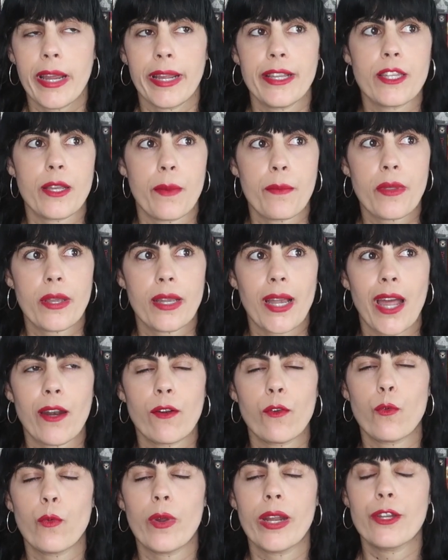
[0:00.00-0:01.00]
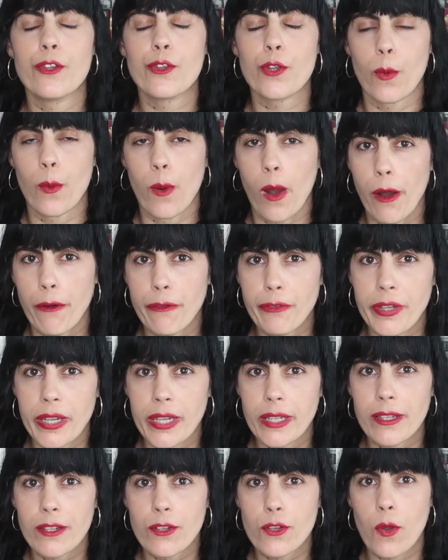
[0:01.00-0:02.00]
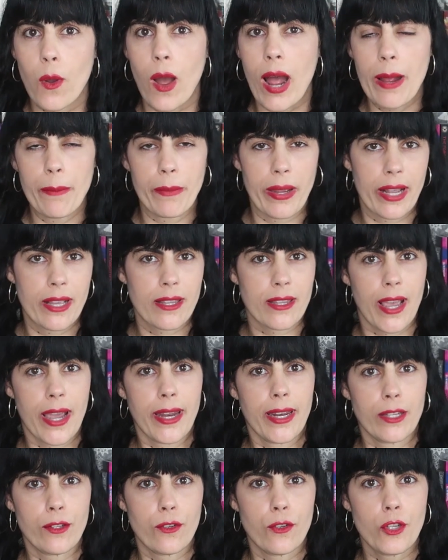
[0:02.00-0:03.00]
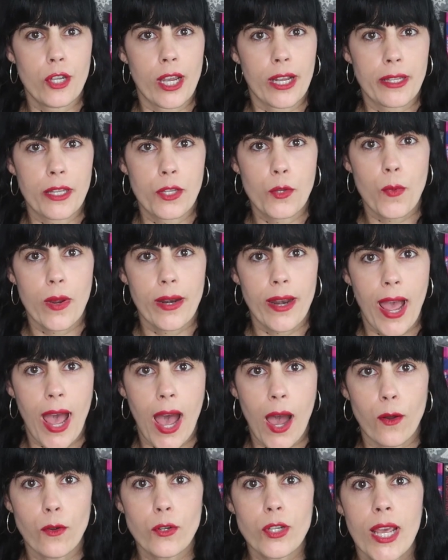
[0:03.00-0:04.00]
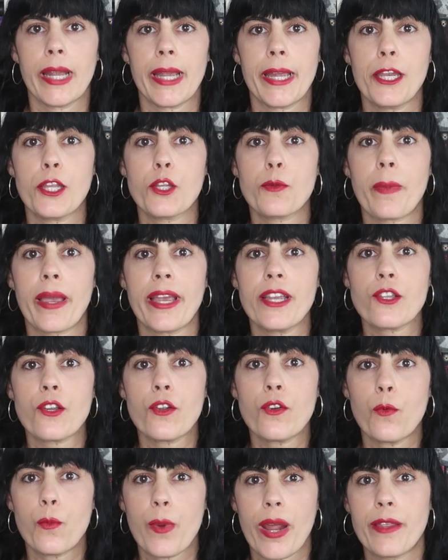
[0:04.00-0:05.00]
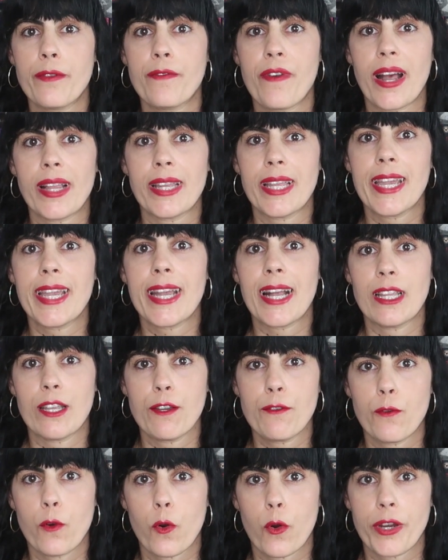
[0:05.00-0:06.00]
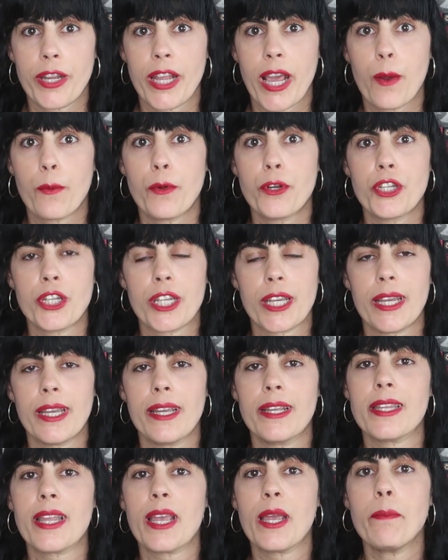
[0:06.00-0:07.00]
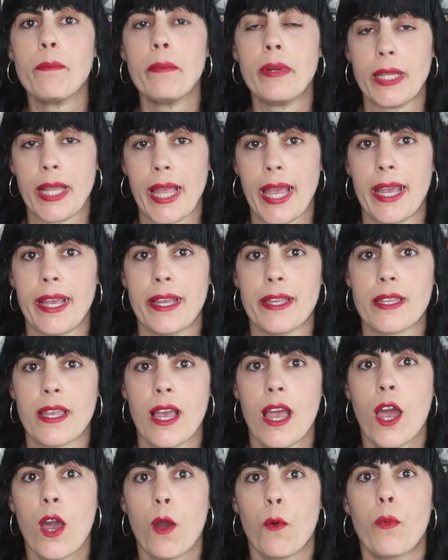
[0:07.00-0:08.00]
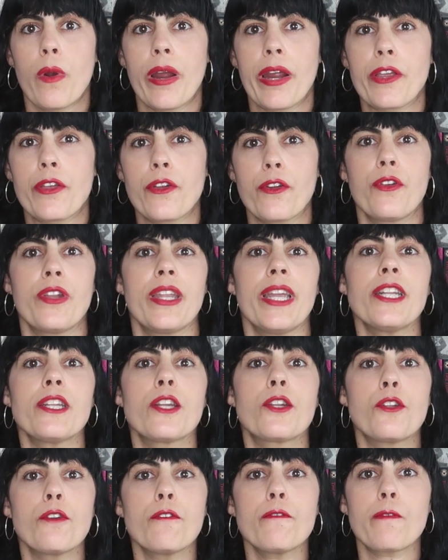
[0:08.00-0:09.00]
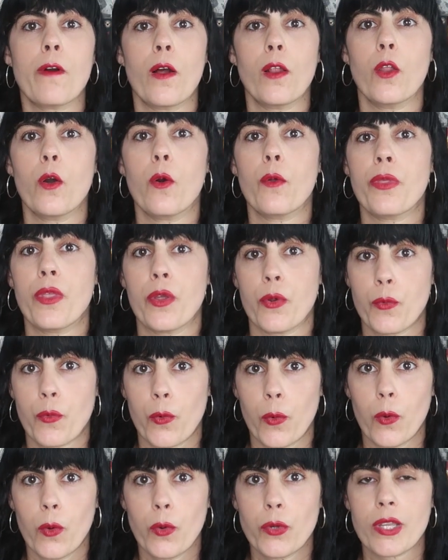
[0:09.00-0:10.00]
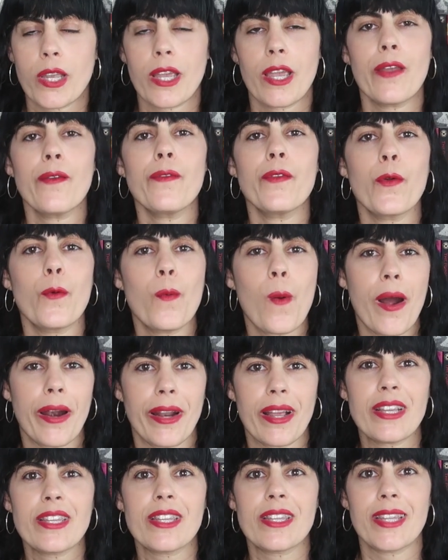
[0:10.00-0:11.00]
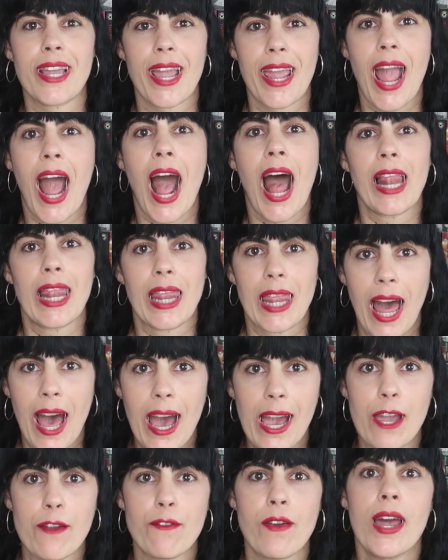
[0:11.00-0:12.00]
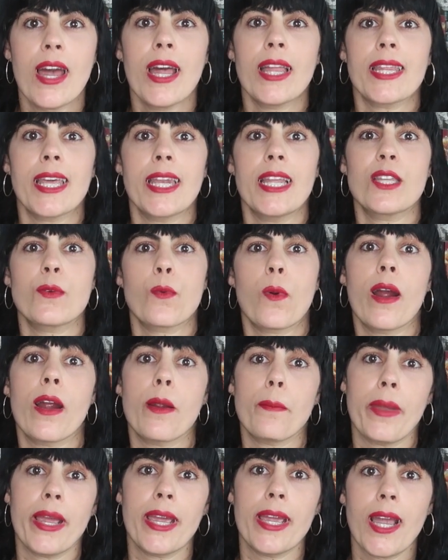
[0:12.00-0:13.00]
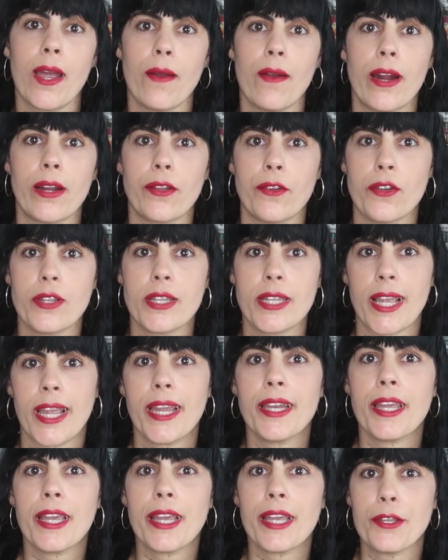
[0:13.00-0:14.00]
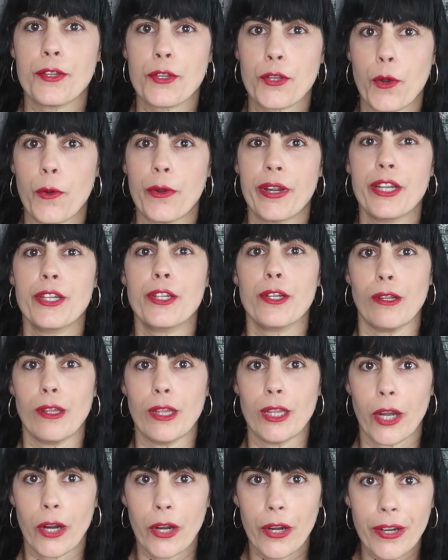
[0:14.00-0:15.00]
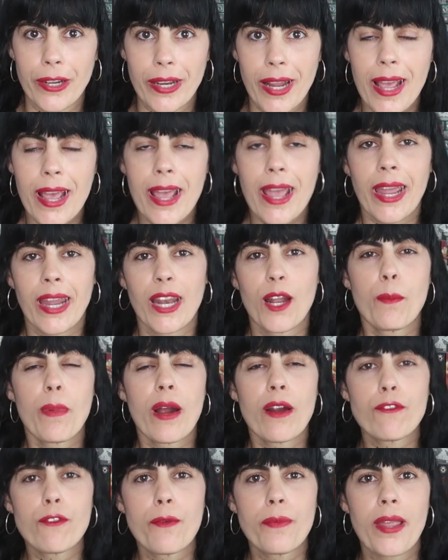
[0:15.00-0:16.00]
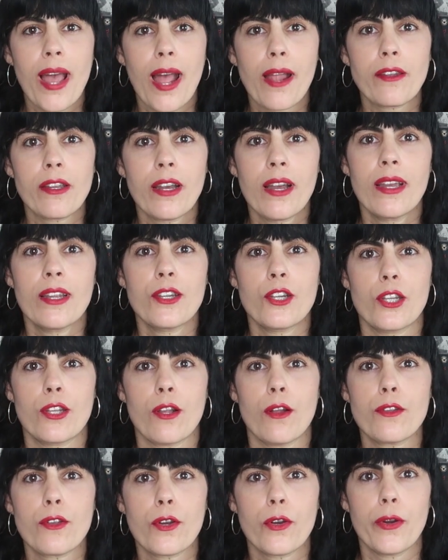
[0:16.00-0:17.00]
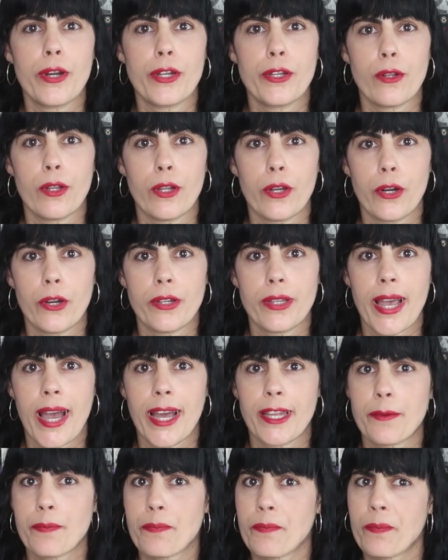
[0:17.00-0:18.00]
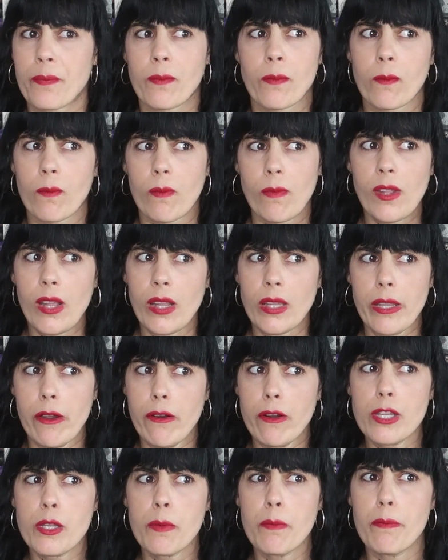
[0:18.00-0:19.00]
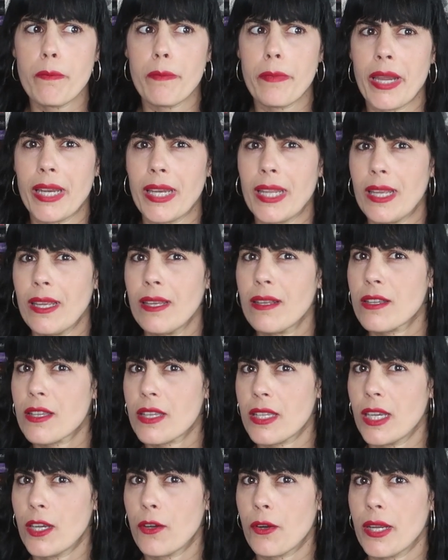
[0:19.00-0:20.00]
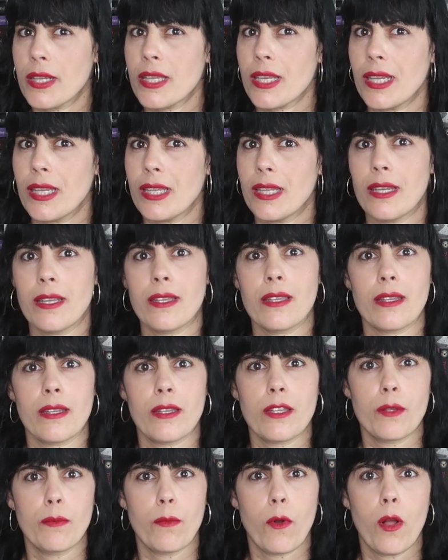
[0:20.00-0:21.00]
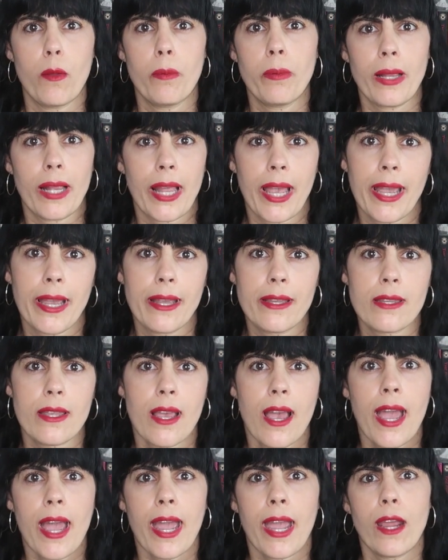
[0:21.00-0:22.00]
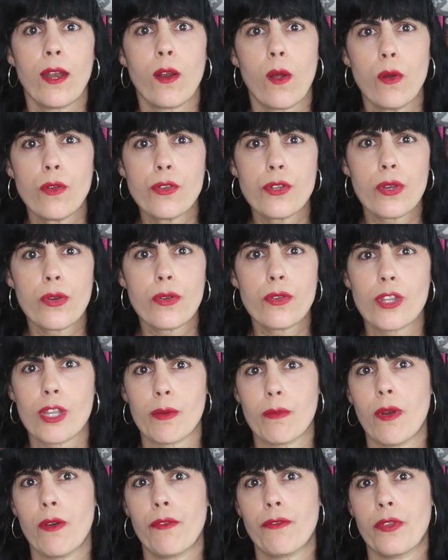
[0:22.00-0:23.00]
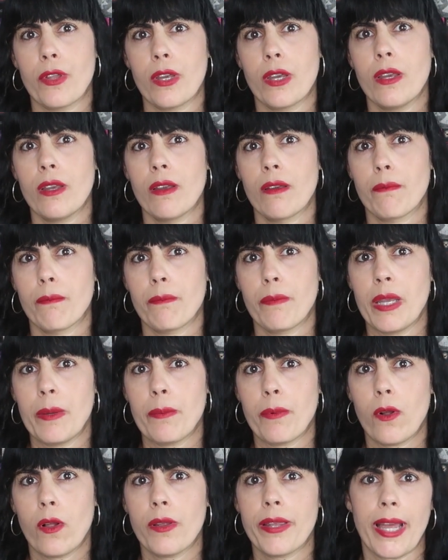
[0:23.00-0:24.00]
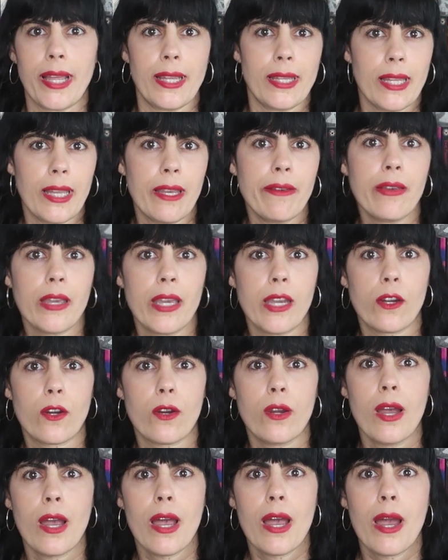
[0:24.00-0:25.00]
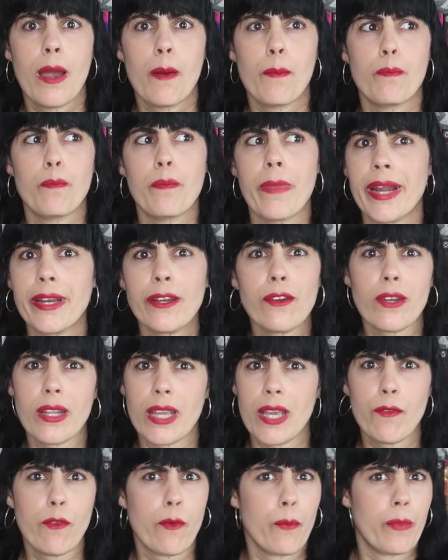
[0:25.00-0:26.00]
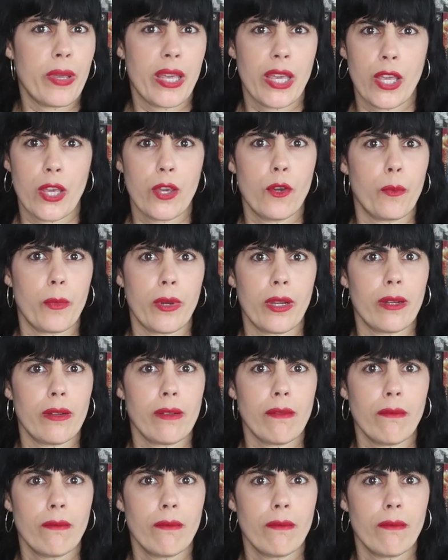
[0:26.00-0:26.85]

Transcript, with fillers: It's something I don't read so often so I'm excited to check this one out. It is based on Red Valley, California which is a place where you need to follow the rules if you want to stay alive. That is where our main character Sadie is going to learn and apart from that she's also going to learn that there is many secrets in this small place and also some of the people that live here might not even be human.